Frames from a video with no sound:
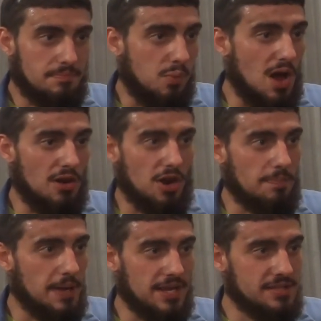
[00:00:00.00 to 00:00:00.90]
weld our
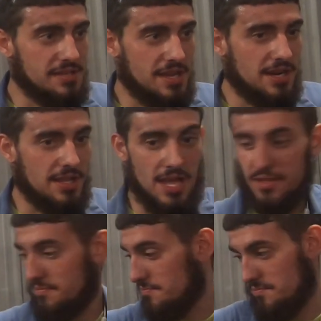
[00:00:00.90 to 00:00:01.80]
pins in, and then
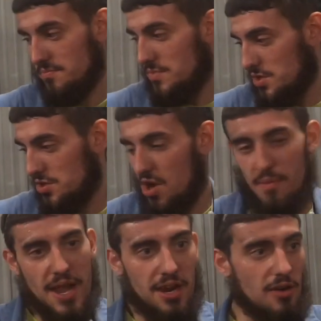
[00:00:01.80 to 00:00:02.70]
start
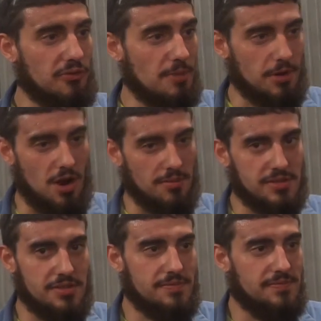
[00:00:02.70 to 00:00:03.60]
making our flipper arms
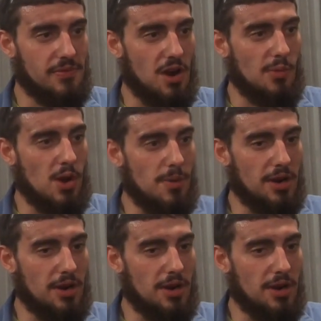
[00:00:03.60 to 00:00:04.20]
for our wheel bars.